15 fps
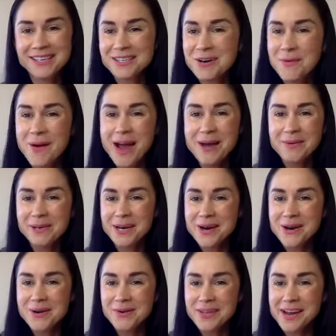I don't know why I want
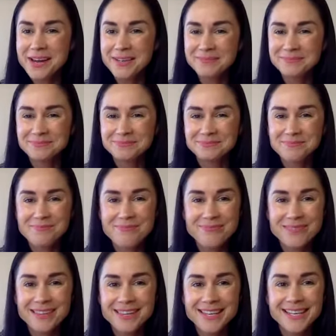to go there,
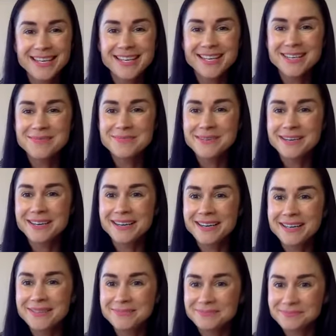but
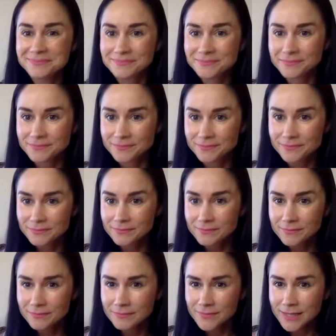um,
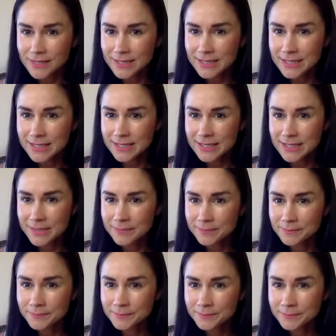let's
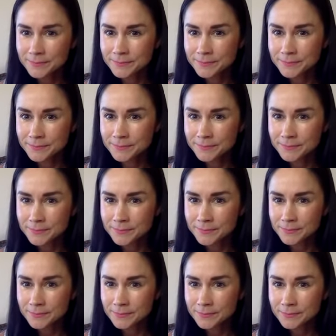see. Mm.
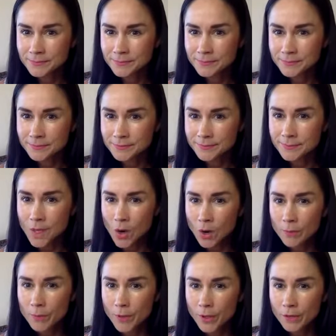
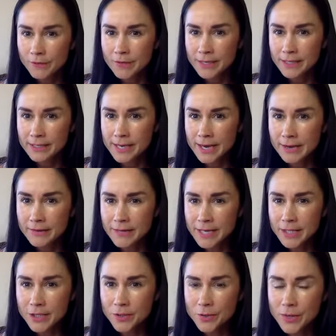Oh, perfect. Yeah,
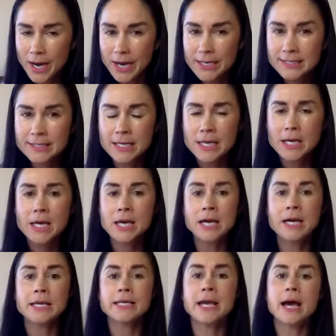thank you guys.
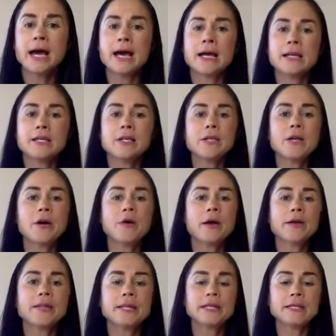Yeah, you
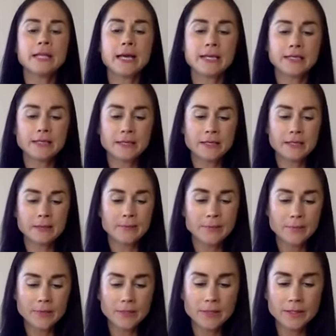know, I think like
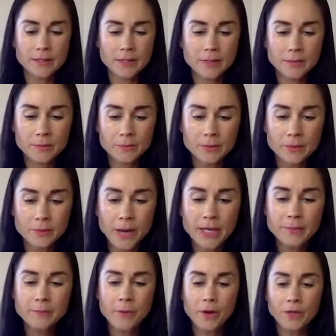the the, the
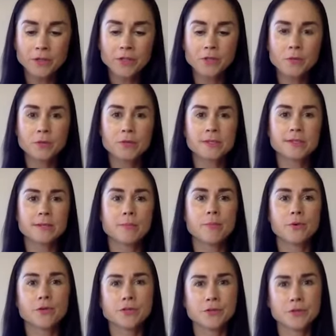right partner will
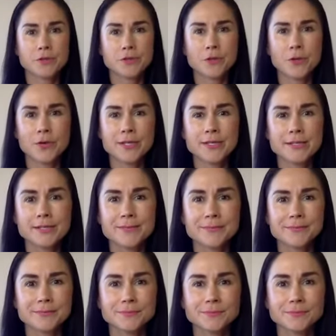support your choice.